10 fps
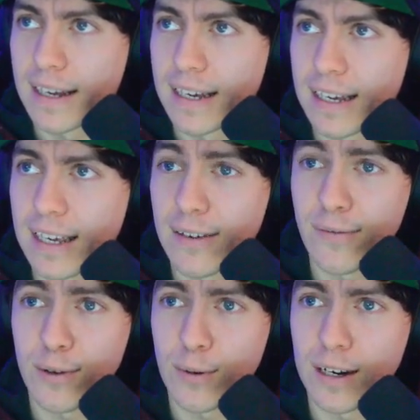If
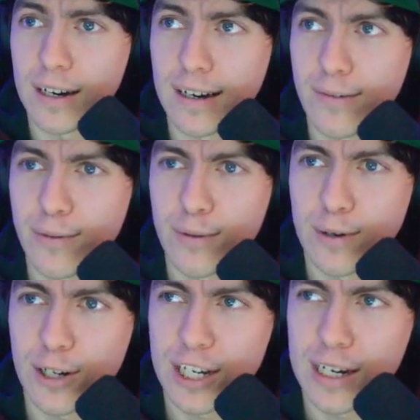you want to
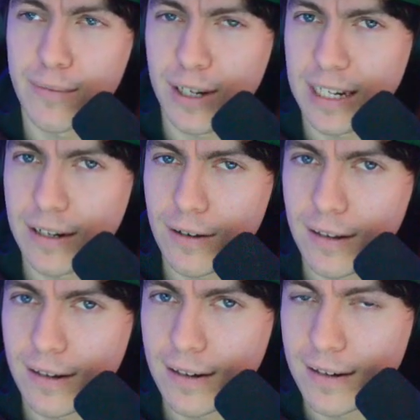watch some Weezing content,
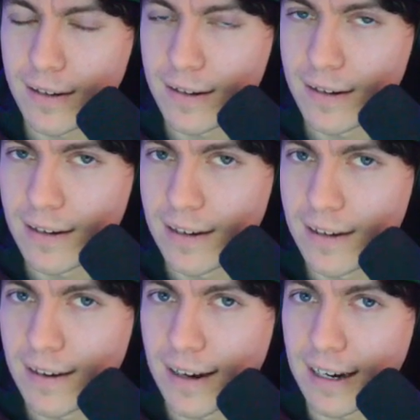
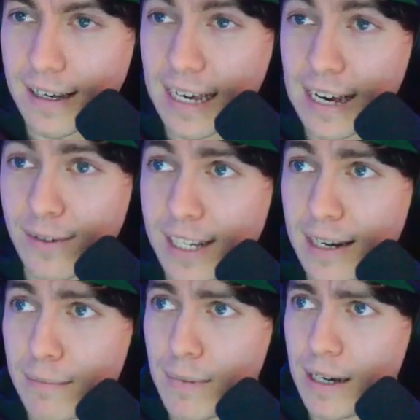I have some
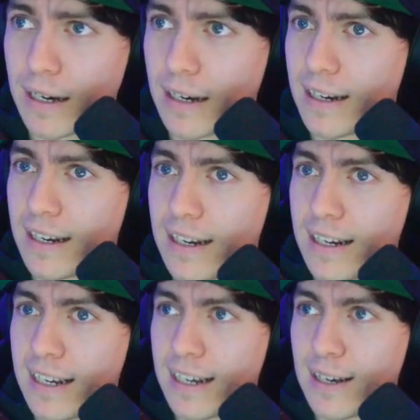
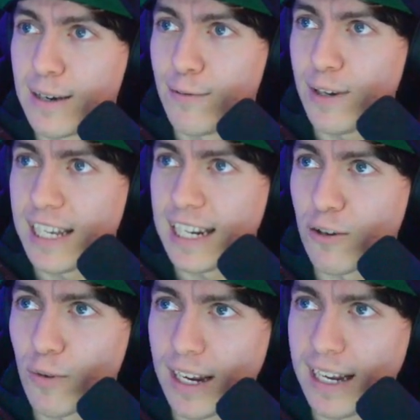Weezing
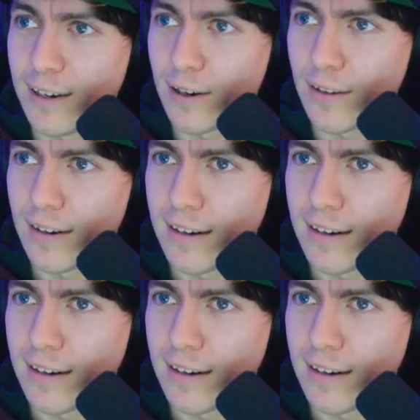Great League content.